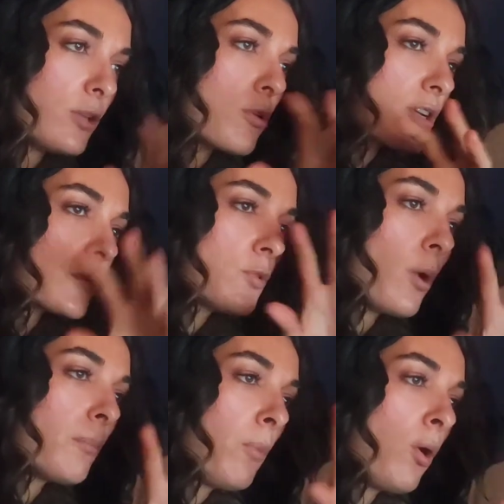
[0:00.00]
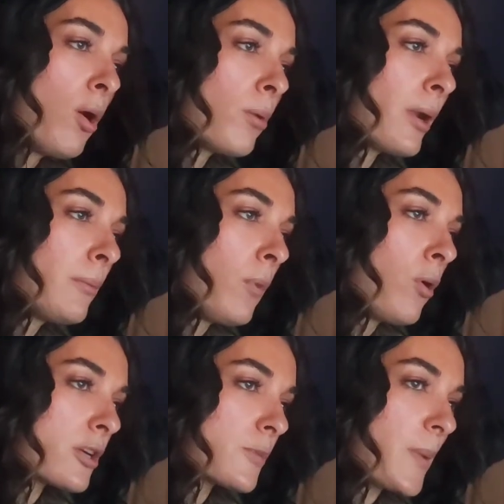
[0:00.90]
You're more and
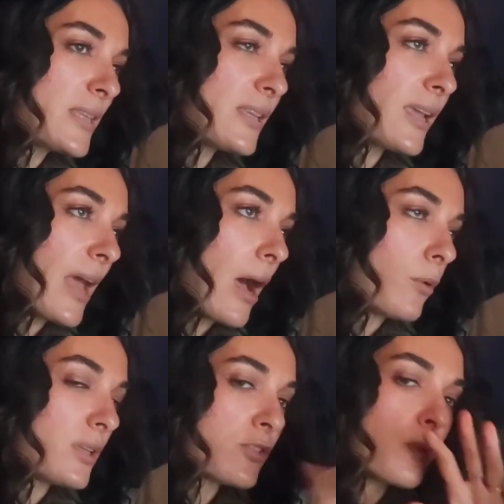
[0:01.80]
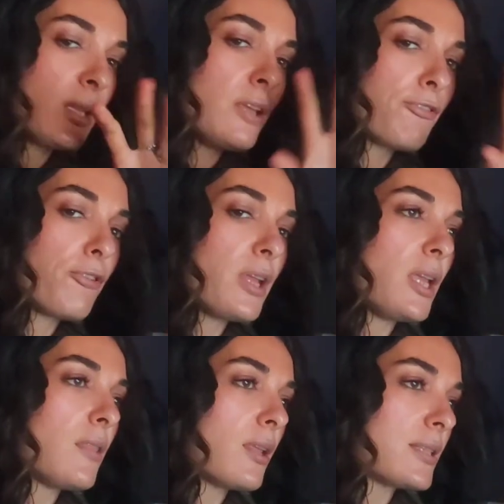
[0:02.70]
more spacing out. It's really
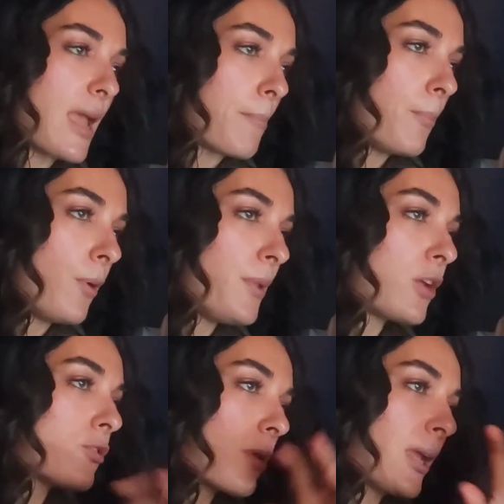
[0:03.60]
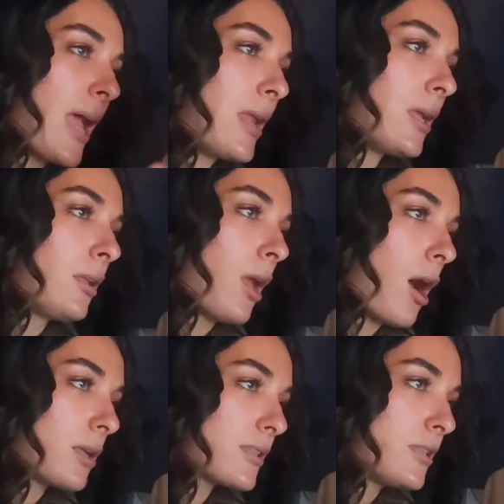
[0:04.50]
free in the tempo because you're getting
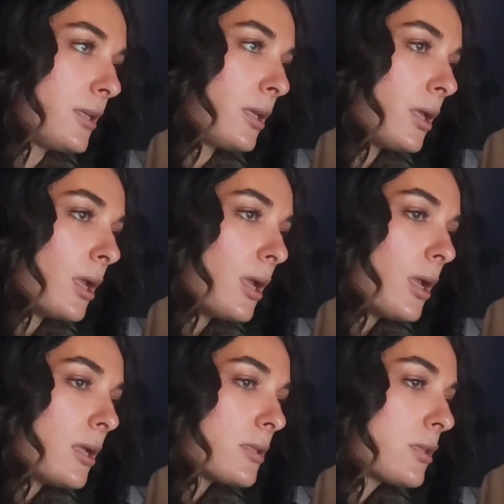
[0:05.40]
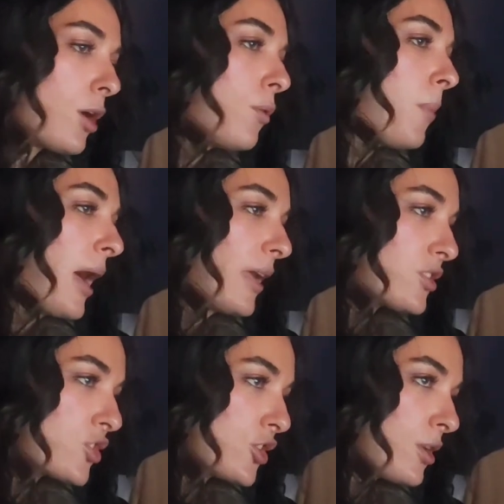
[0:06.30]
lost so
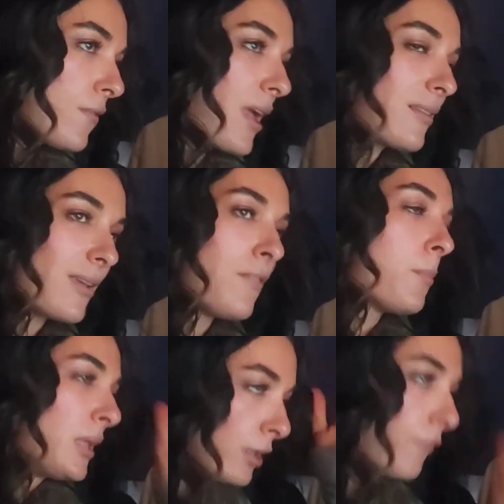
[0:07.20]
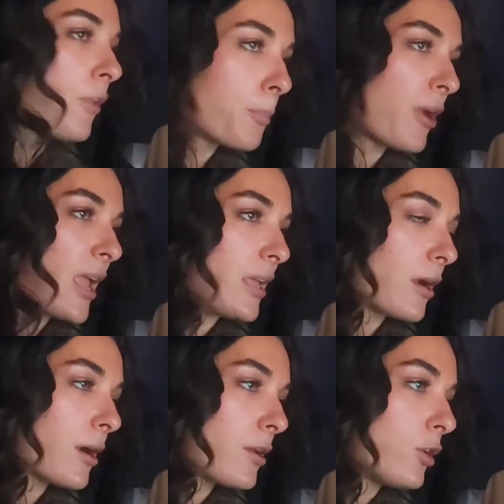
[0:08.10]
much that in the middle of the
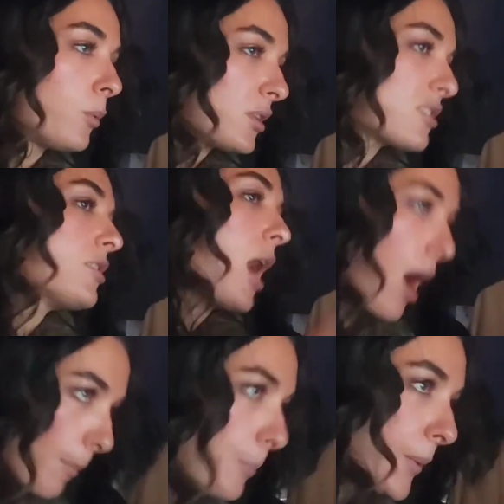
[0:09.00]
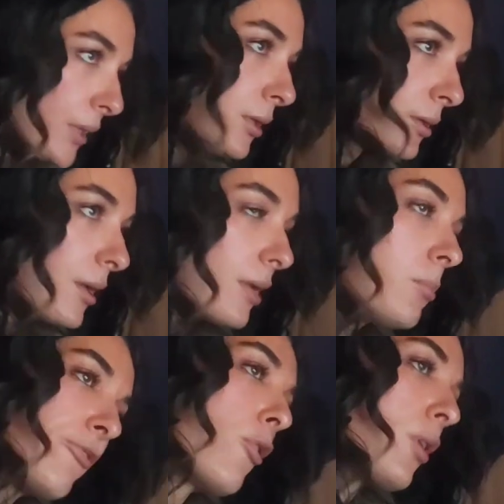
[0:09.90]
prayer you will stop. And
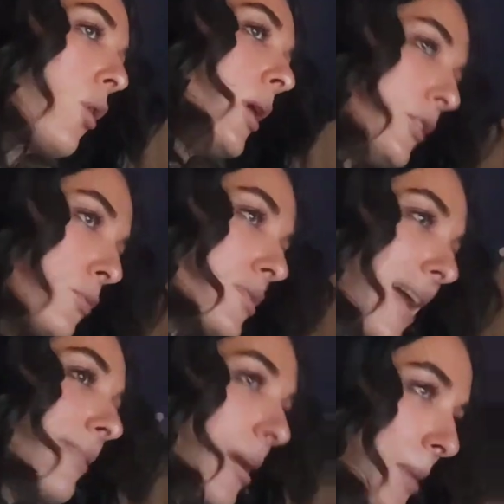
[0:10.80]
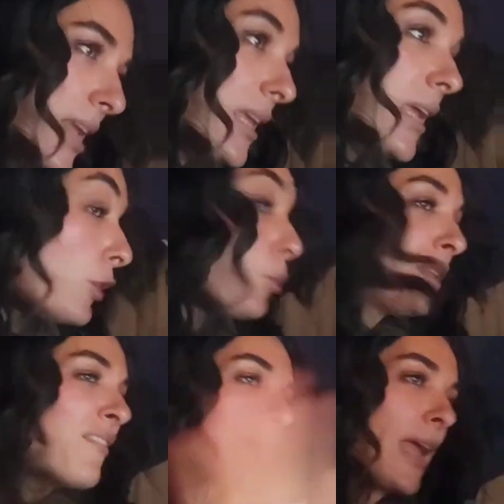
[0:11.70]
before going to Santa Maria, you
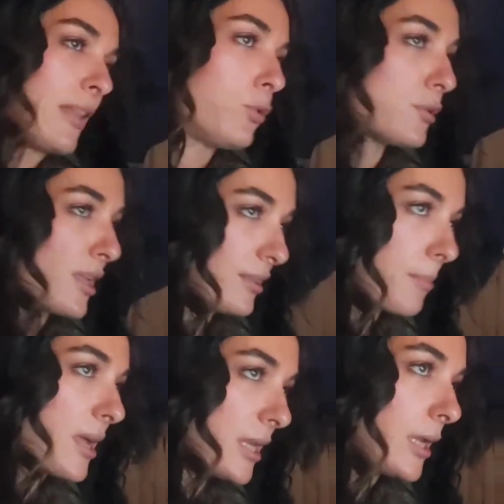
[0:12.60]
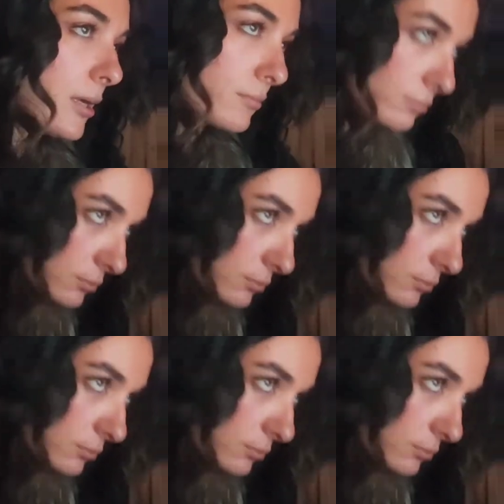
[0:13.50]
will never get to Santa Maria.